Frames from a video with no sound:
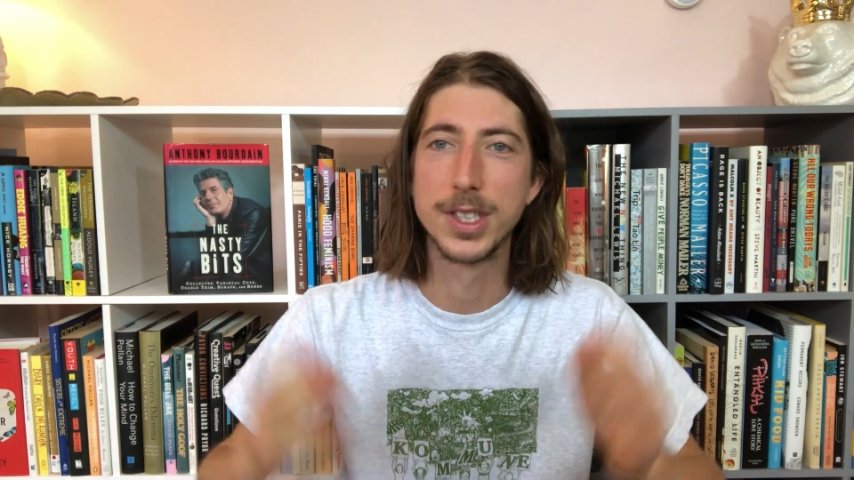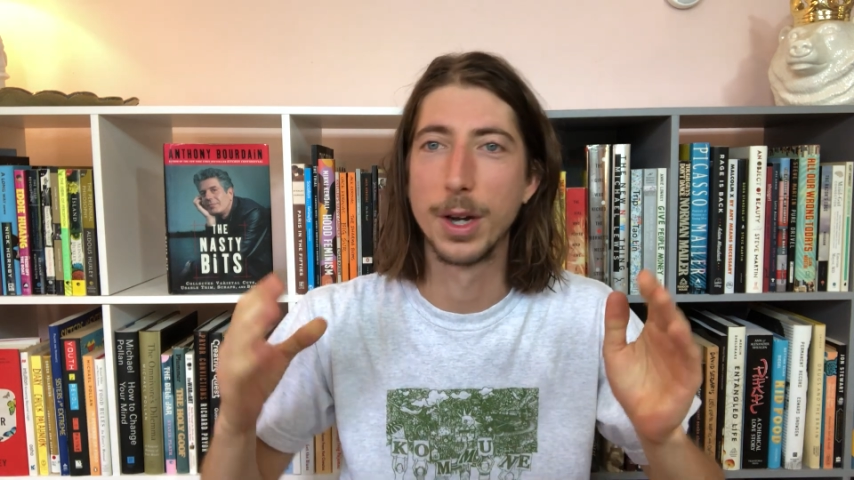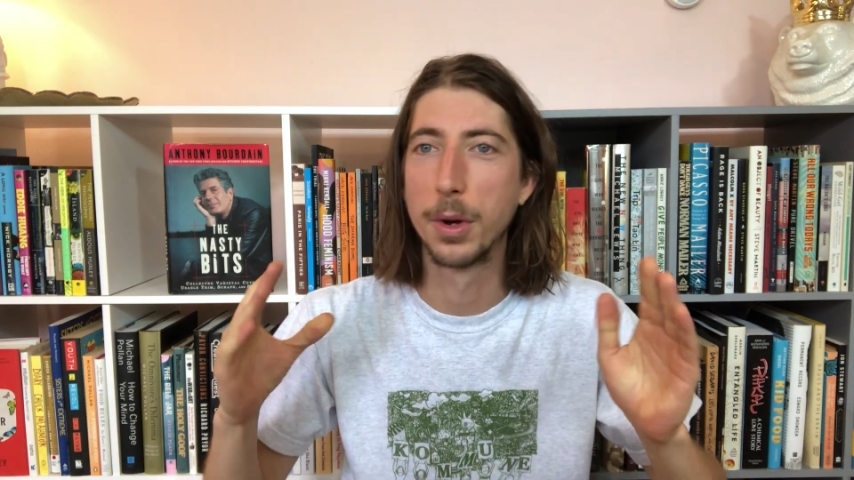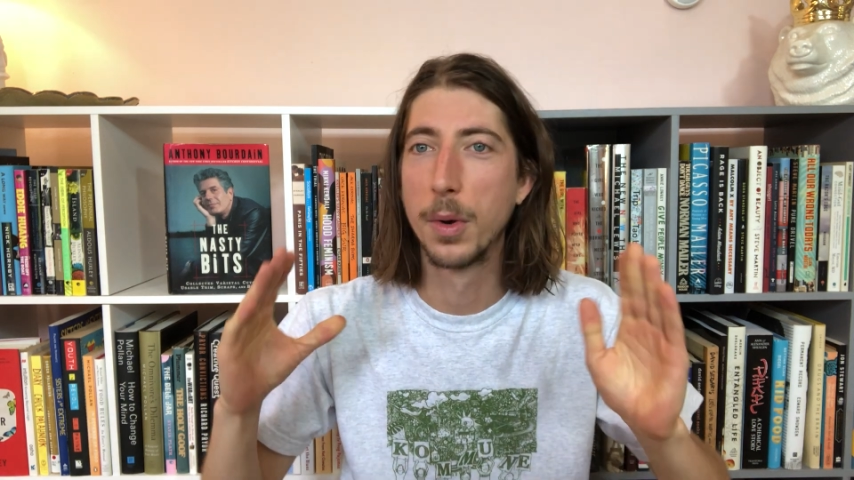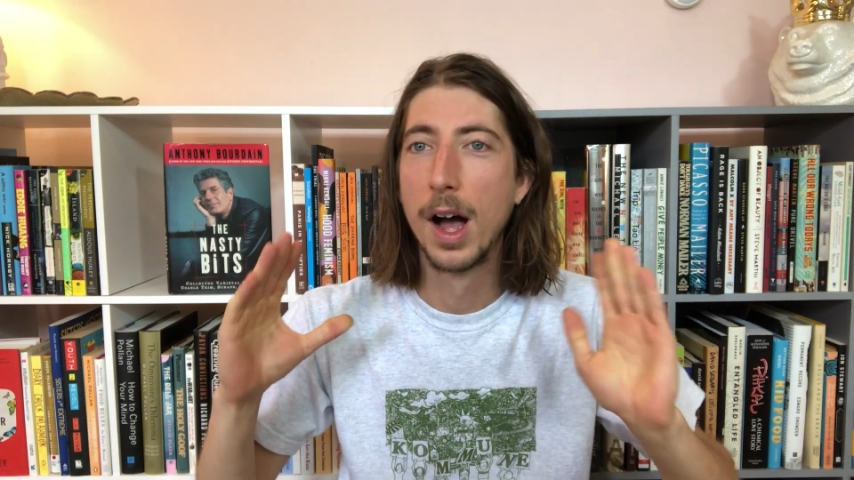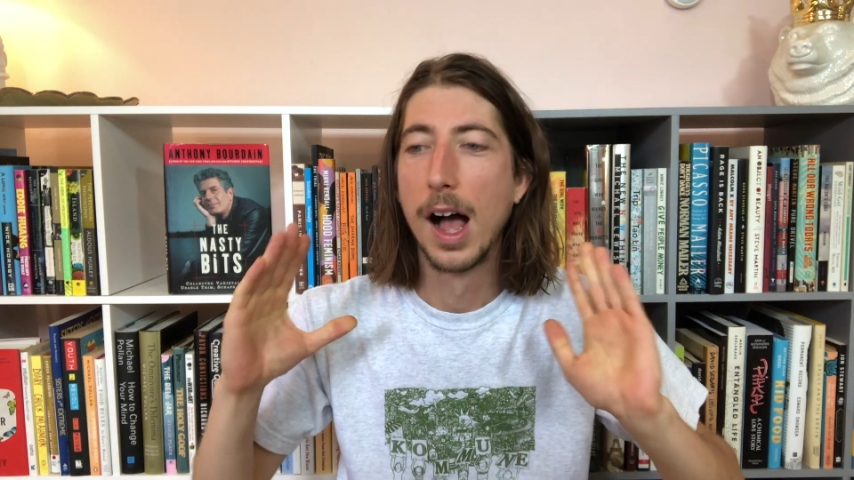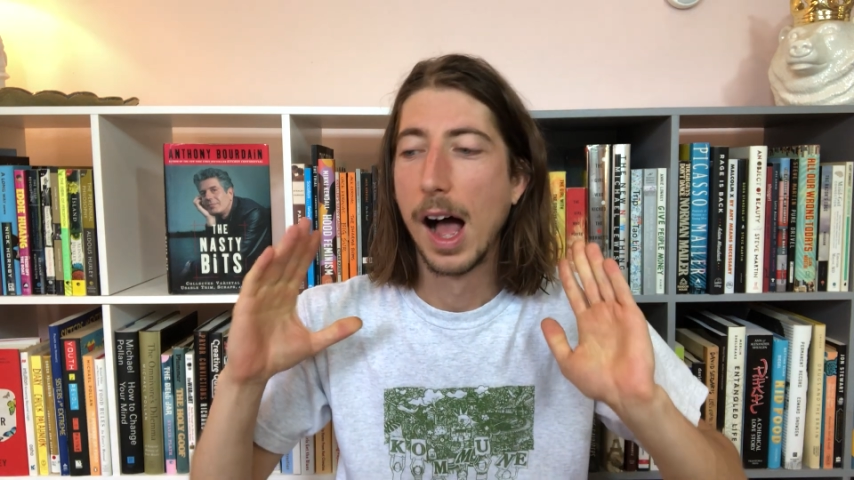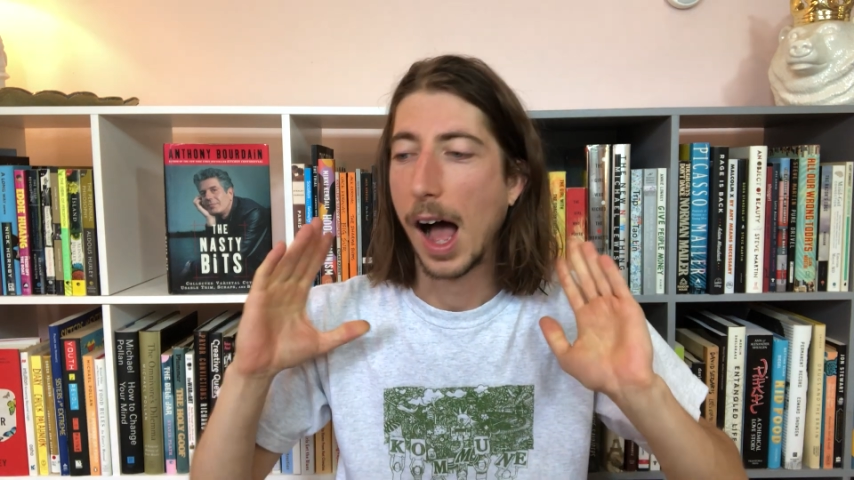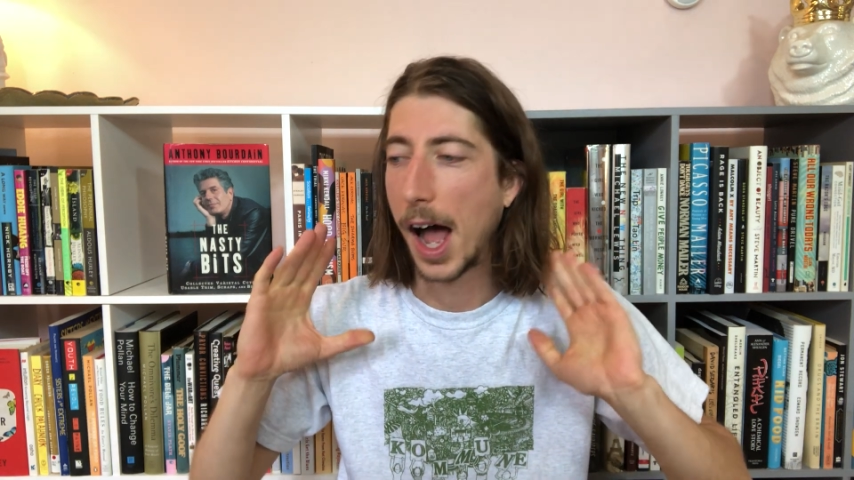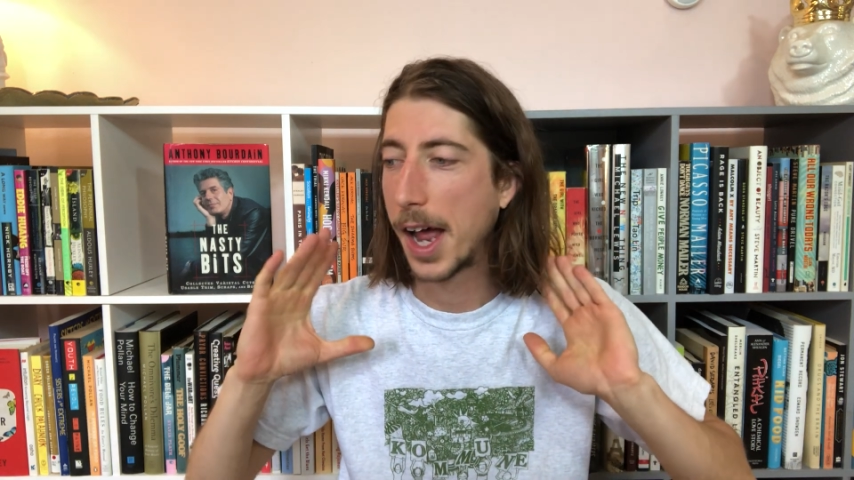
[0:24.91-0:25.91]
So
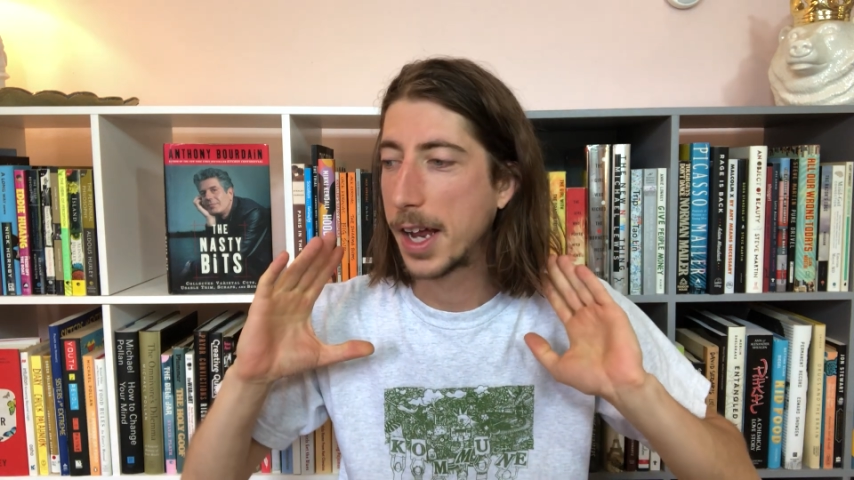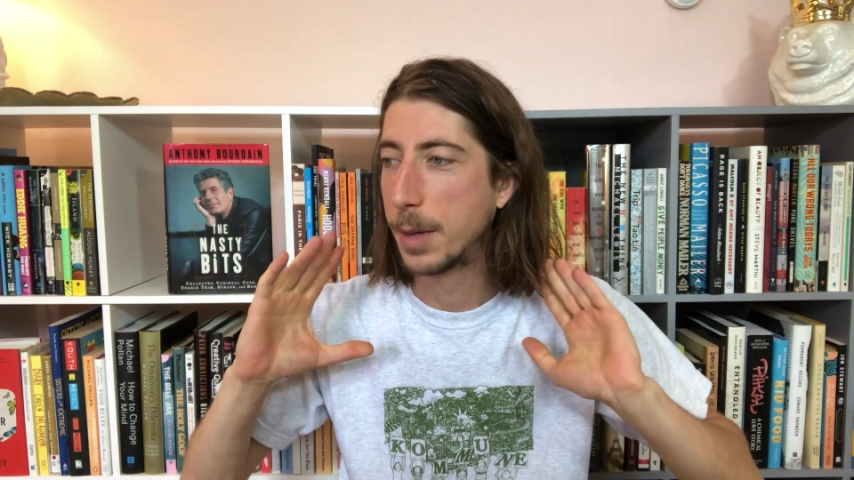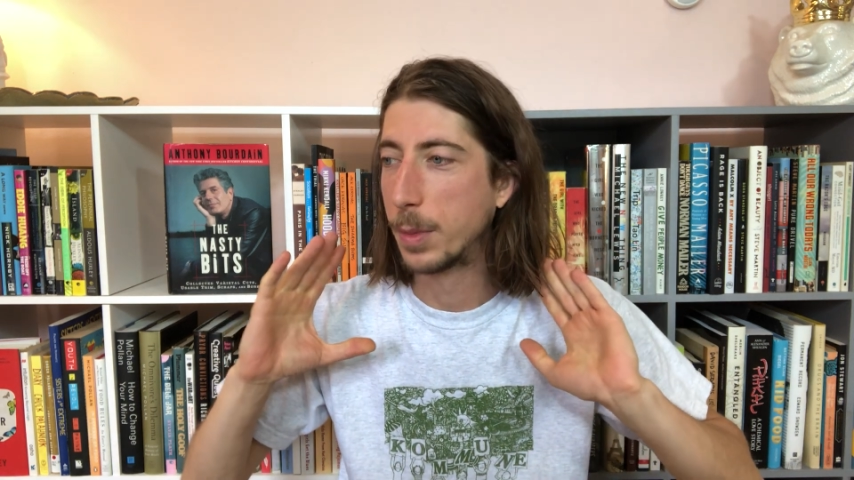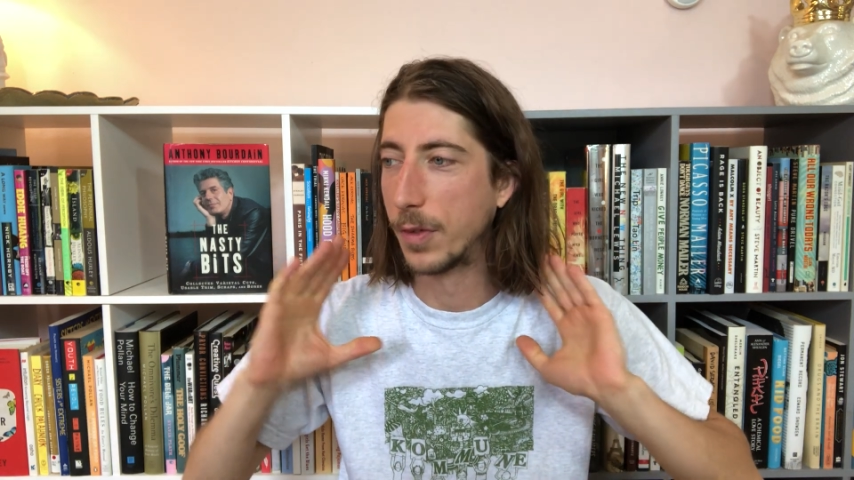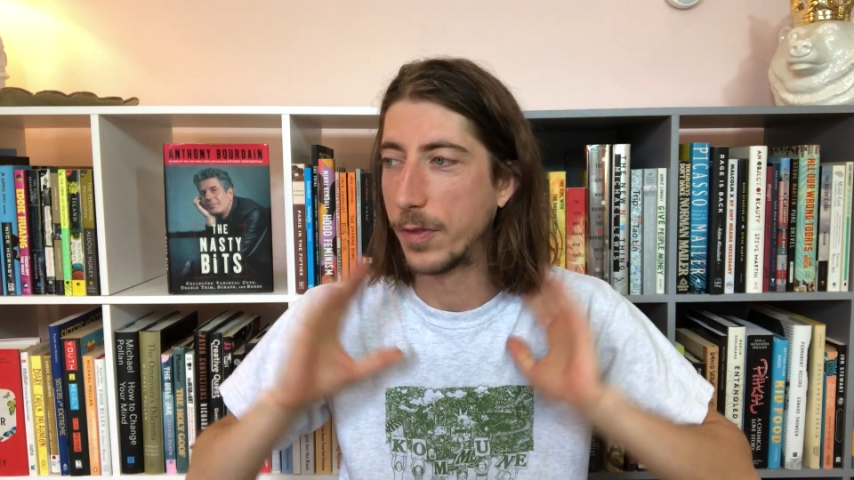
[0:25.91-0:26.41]
I am